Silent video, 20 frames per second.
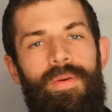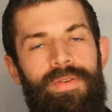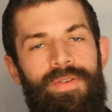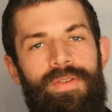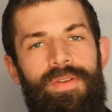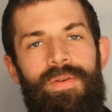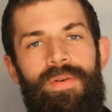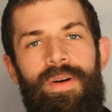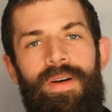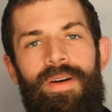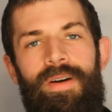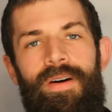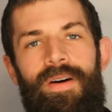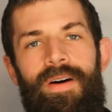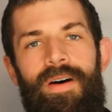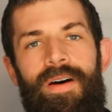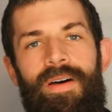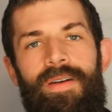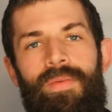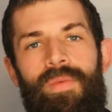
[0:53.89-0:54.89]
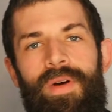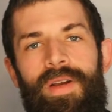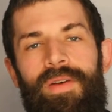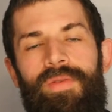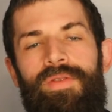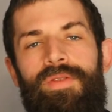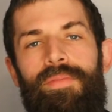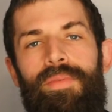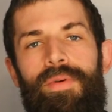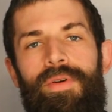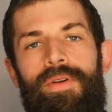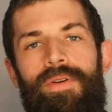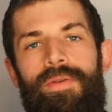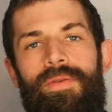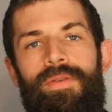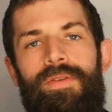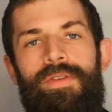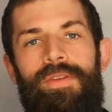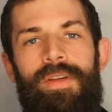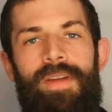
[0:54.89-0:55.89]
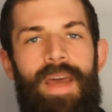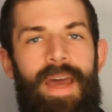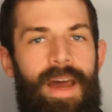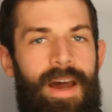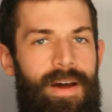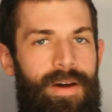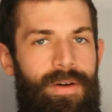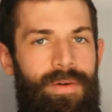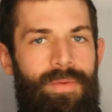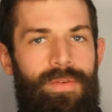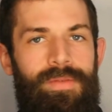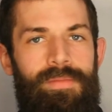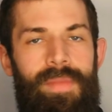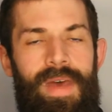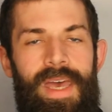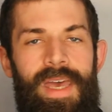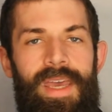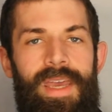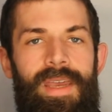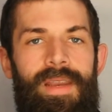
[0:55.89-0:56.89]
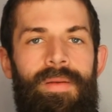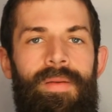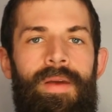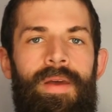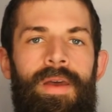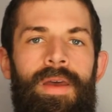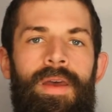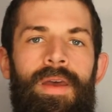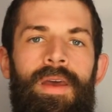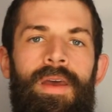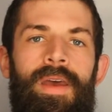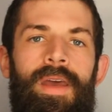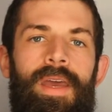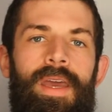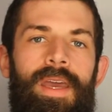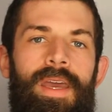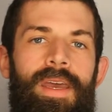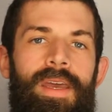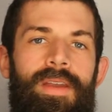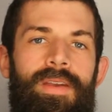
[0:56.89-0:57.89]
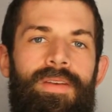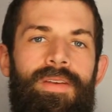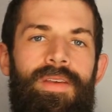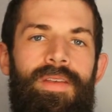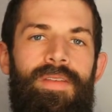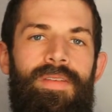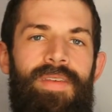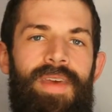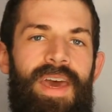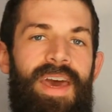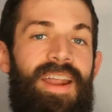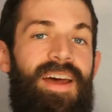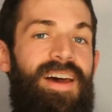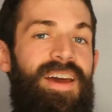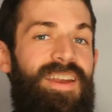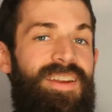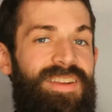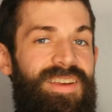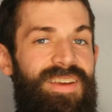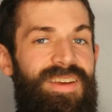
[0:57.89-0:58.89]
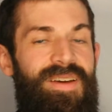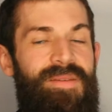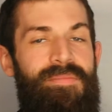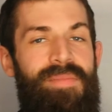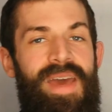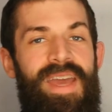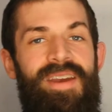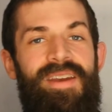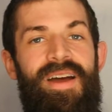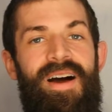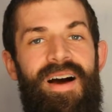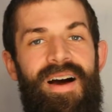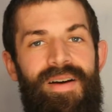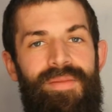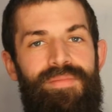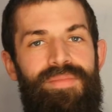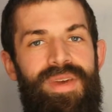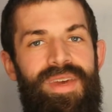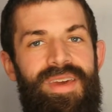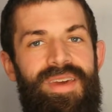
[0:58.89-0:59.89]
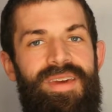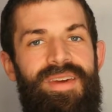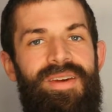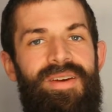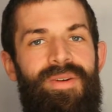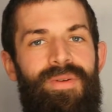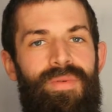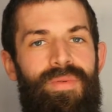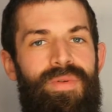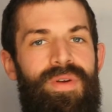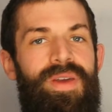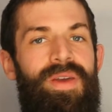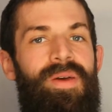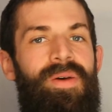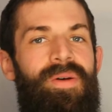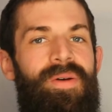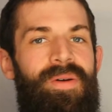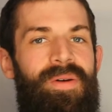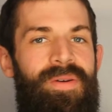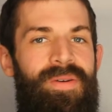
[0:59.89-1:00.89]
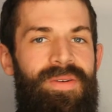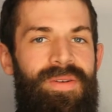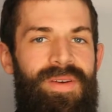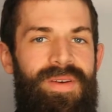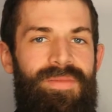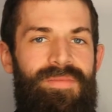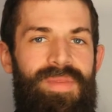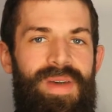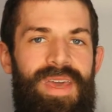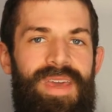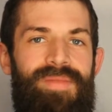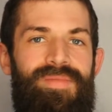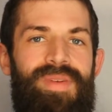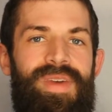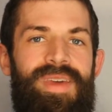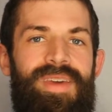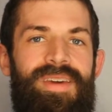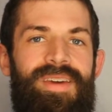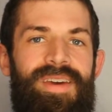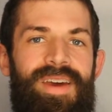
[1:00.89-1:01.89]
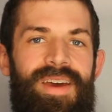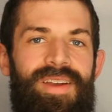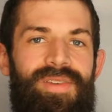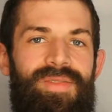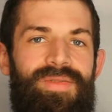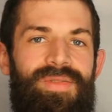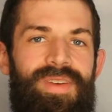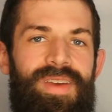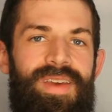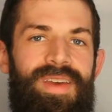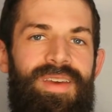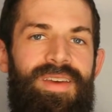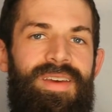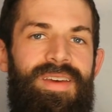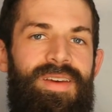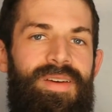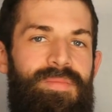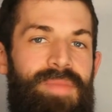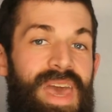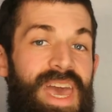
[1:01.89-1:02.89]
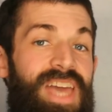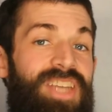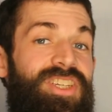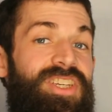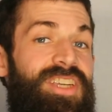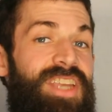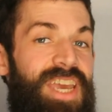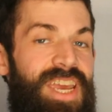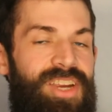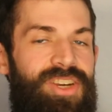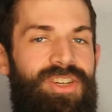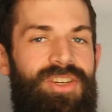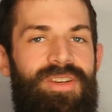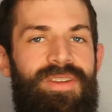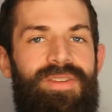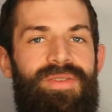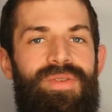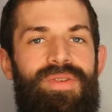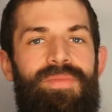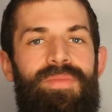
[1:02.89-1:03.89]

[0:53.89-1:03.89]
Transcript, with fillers: was going on, when it was produced, and how it was made. And that idea may not be real. It may be kind of a imagination that we